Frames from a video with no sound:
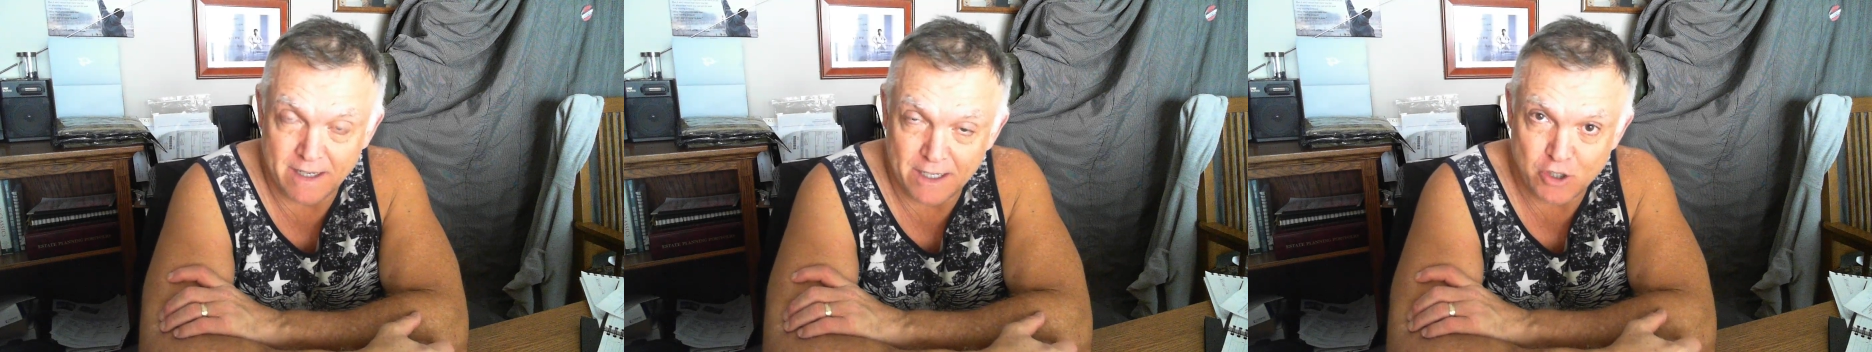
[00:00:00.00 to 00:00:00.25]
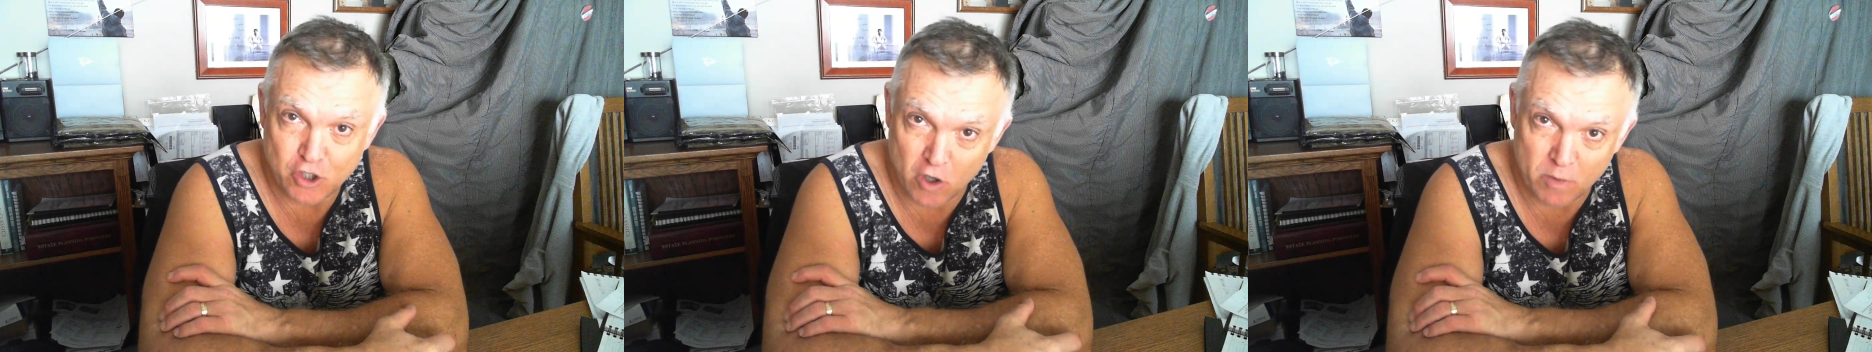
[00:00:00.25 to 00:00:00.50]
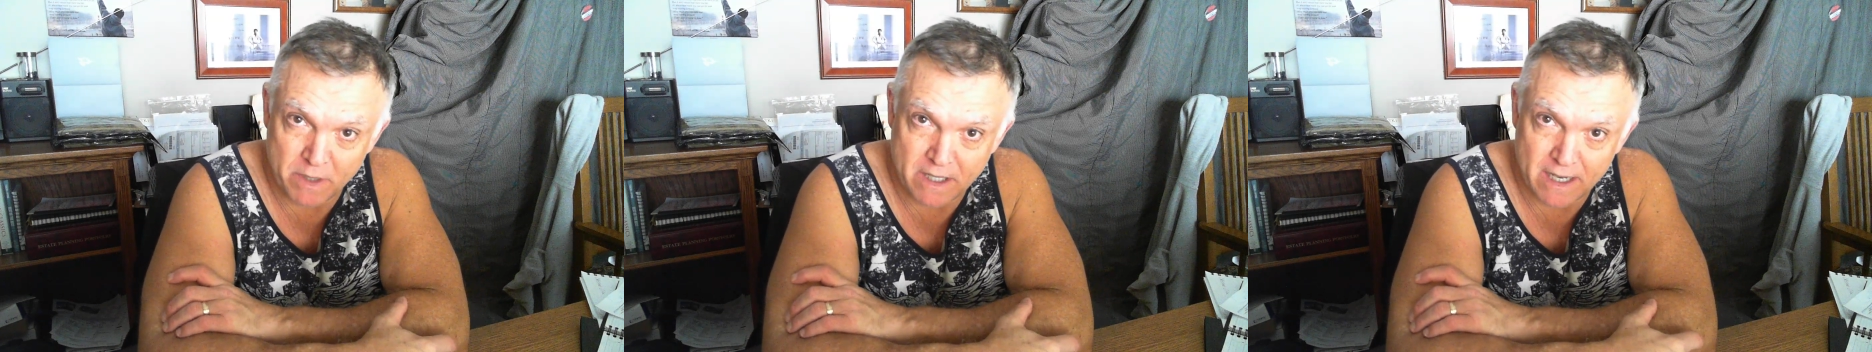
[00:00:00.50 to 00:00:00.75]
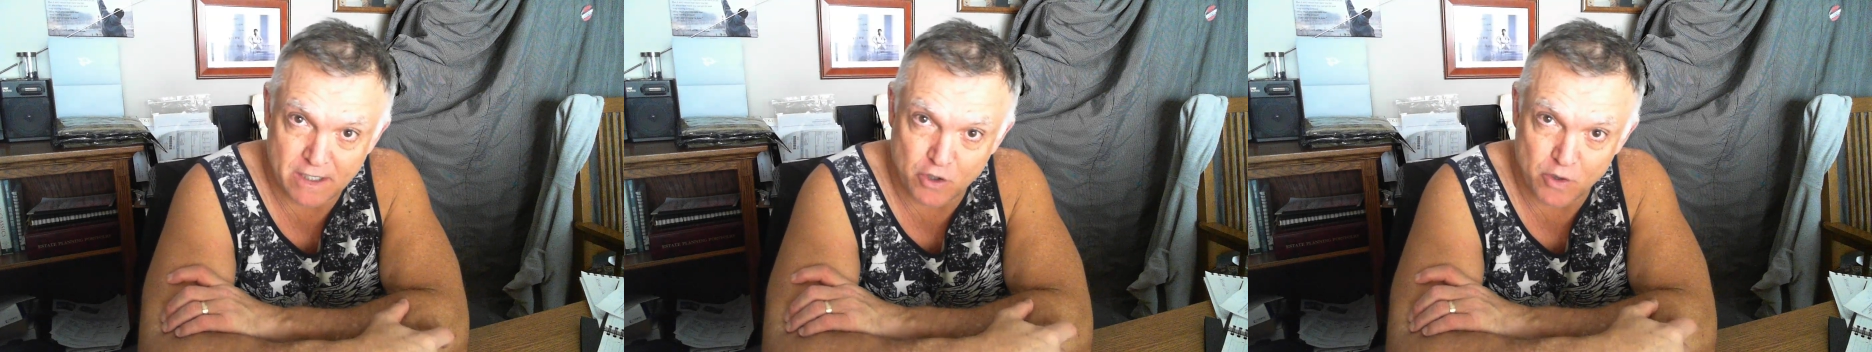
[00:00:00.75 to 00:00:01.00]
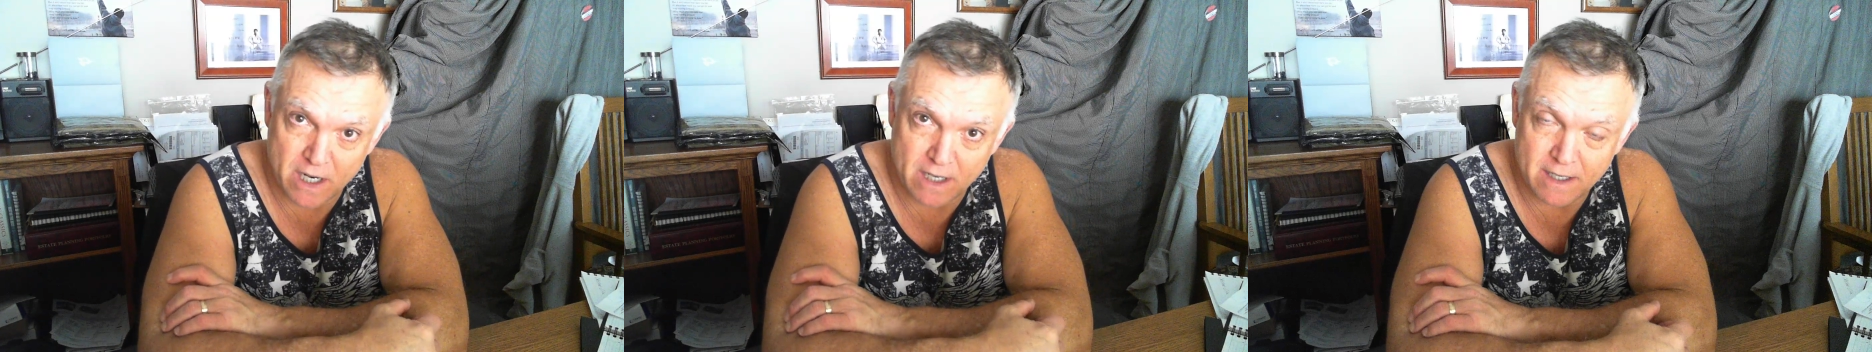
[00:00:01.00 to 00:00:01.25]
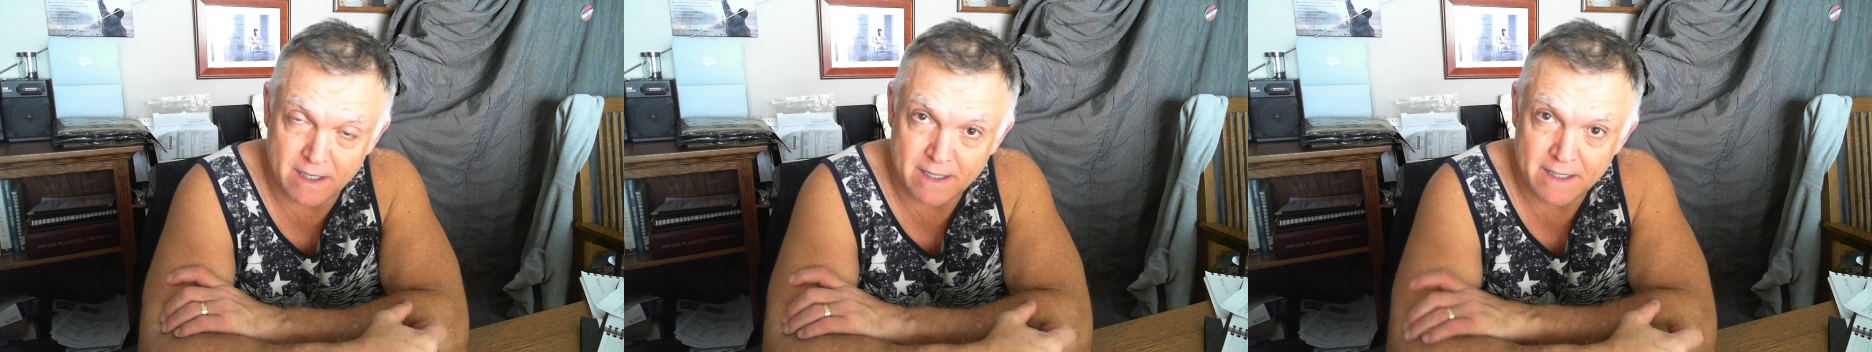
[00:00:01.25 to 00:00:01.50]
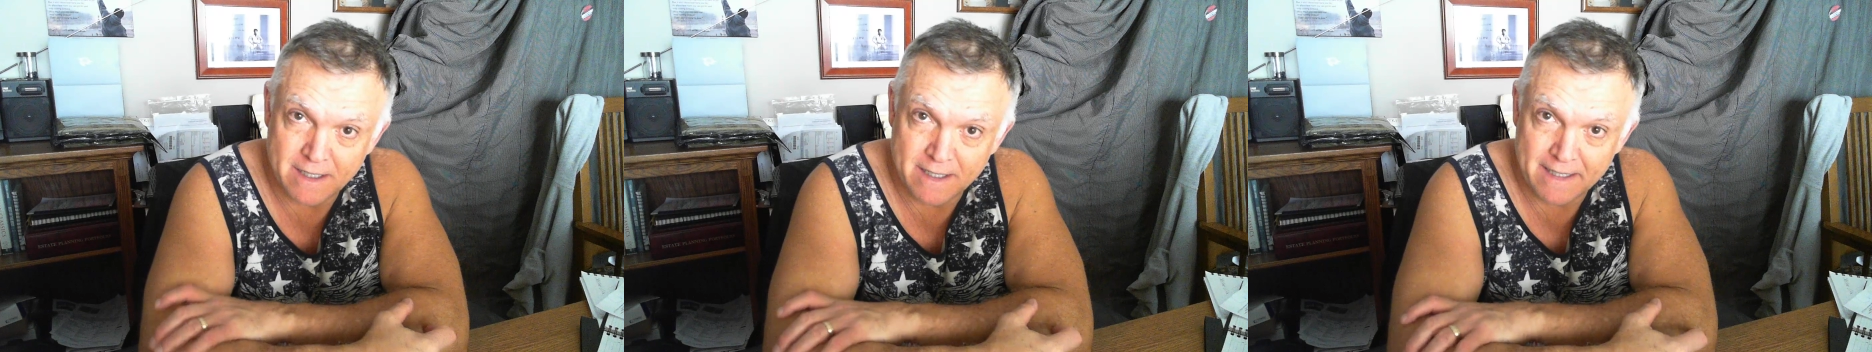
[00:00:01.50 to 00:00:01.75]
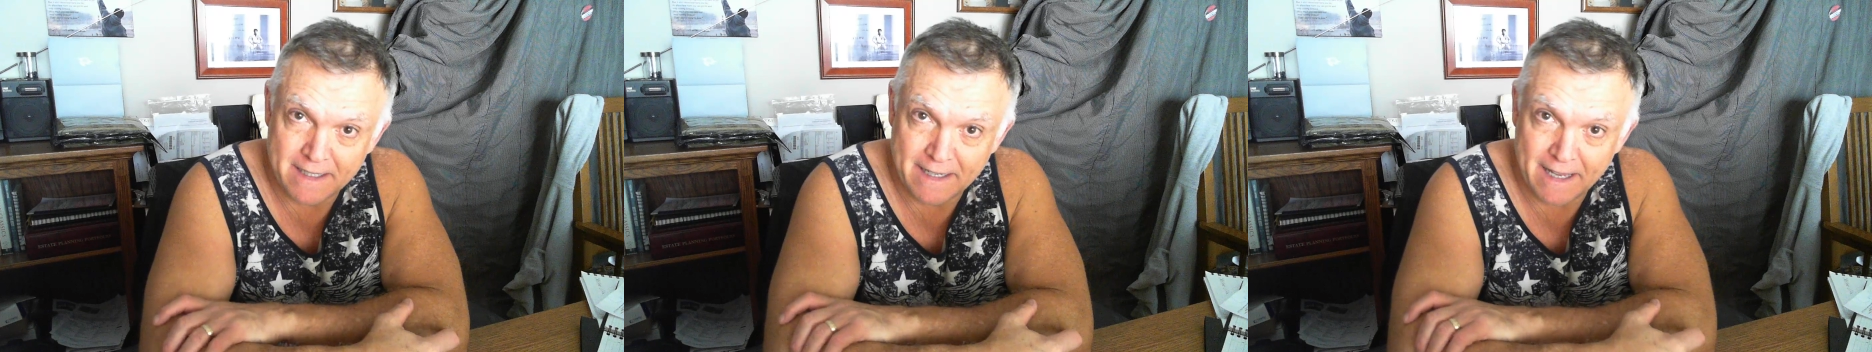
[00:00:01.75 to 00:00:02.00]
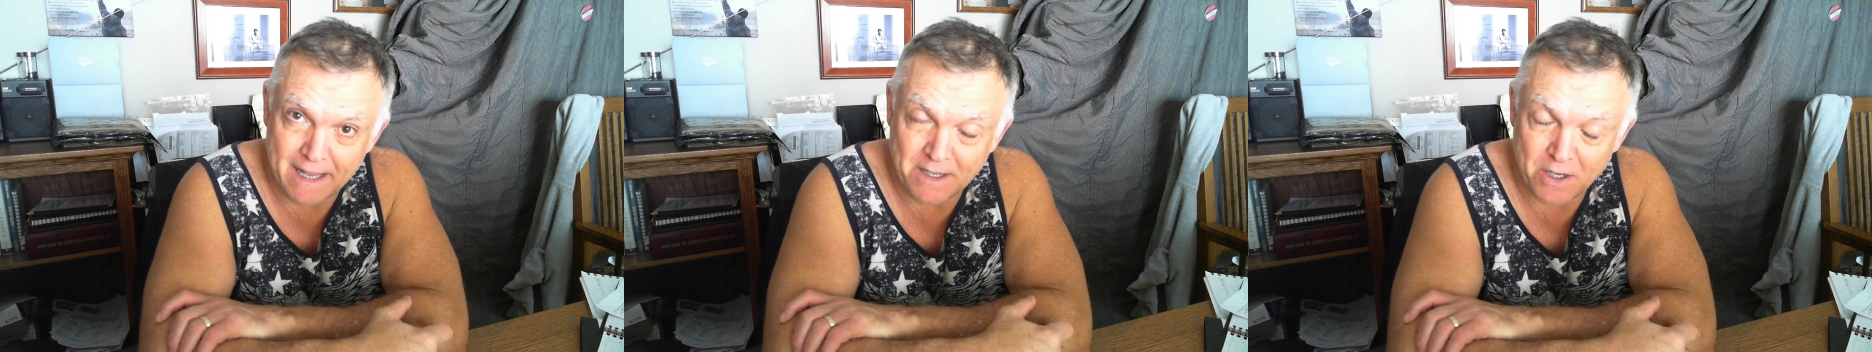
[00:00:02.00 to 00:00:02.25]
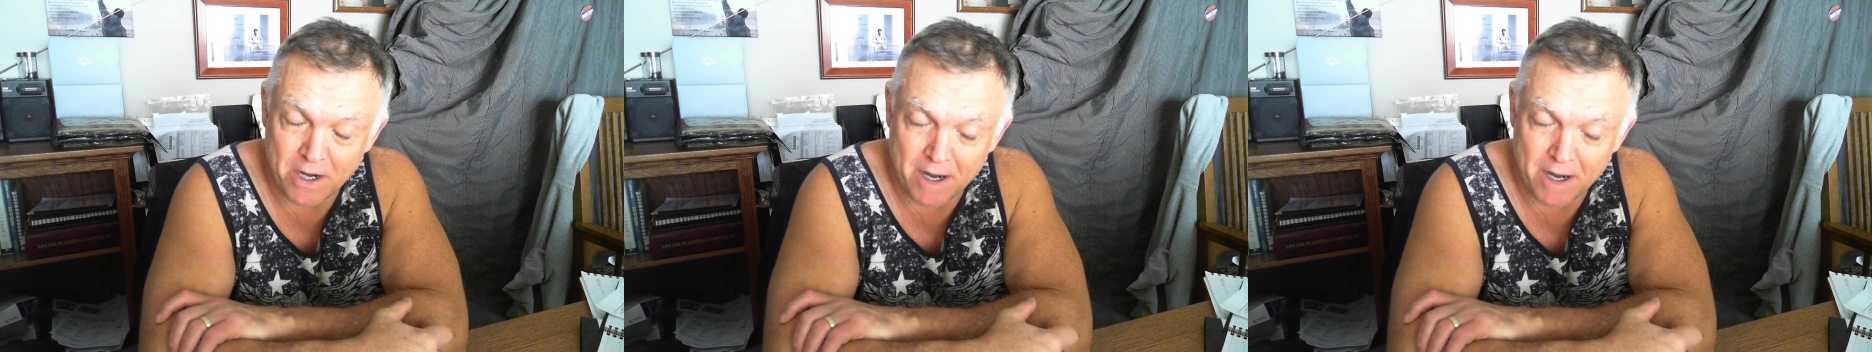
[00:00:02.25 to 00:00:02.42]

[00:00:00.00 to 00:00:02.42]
He showed me that trick, and